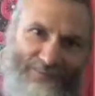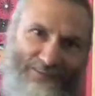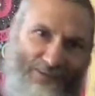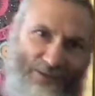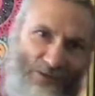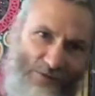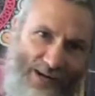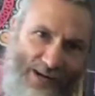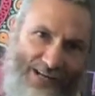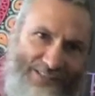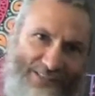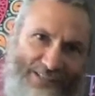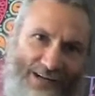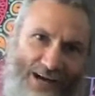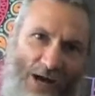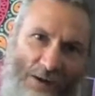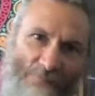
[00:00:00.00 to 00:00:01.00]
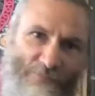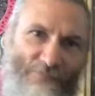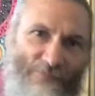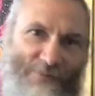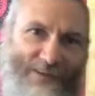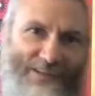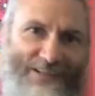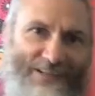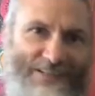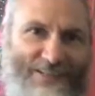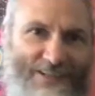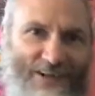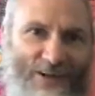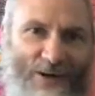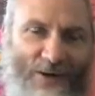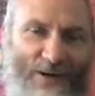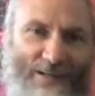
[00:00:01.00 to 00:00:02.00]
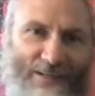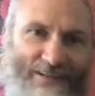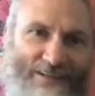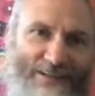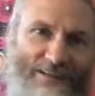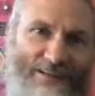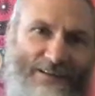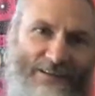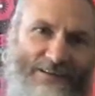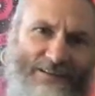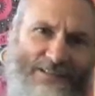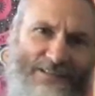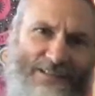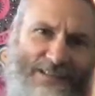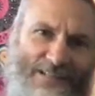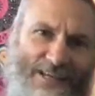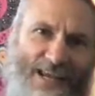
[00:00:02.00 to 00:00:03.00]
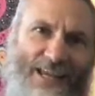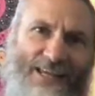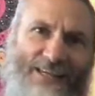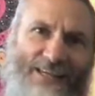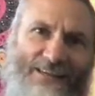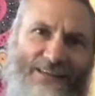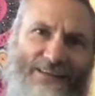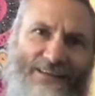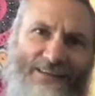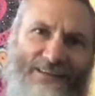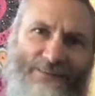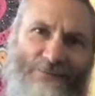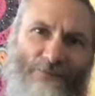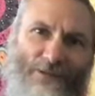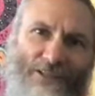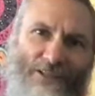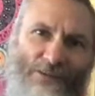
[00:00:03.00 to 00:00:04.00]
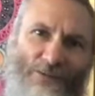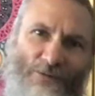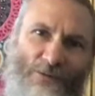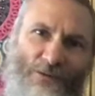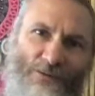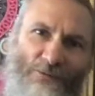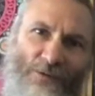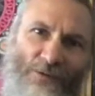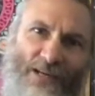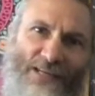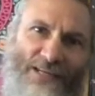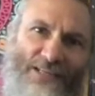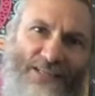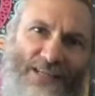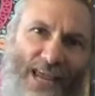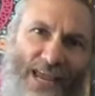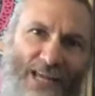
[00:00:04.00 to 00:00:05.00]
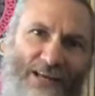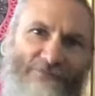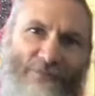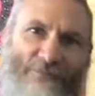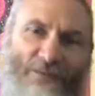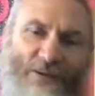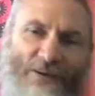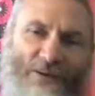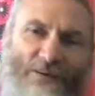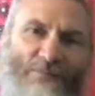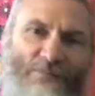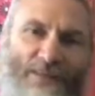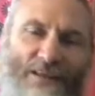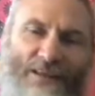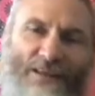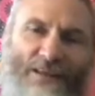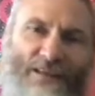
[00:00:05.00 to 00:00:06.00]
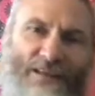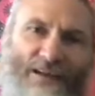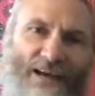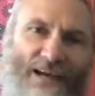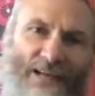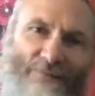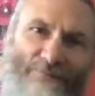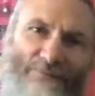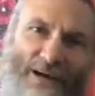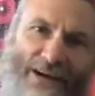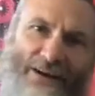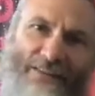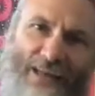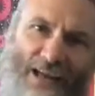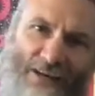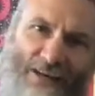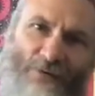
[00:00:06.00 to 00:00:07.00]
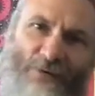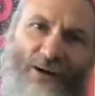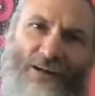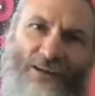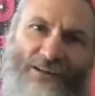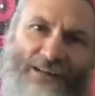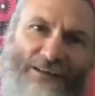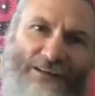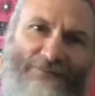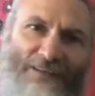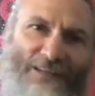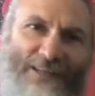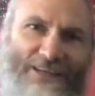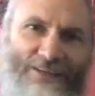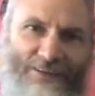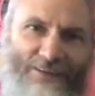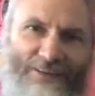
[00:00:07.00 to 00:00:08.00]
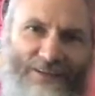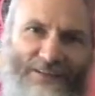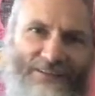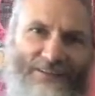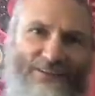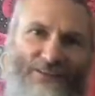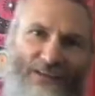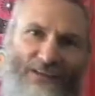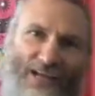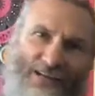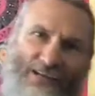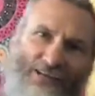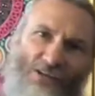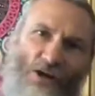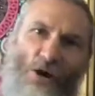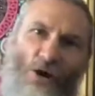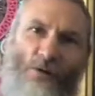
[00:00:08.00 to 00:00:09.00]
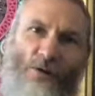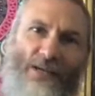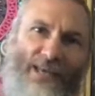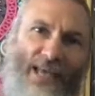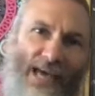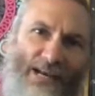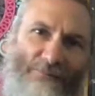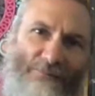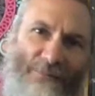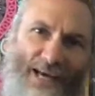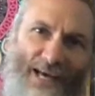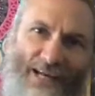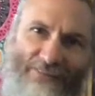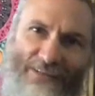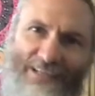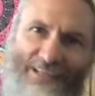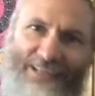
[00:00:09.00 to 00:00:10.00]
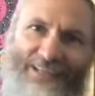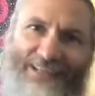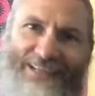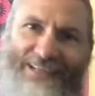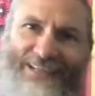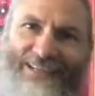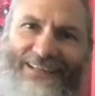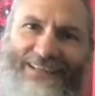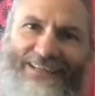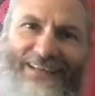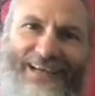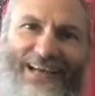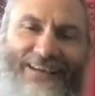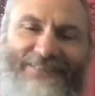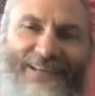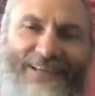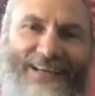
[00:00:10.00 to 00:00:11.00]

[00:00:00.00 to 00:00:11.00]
grit and oomph to go and seek what the north wind has taken from you, I admire that quality in you. Kind of go get him, kind of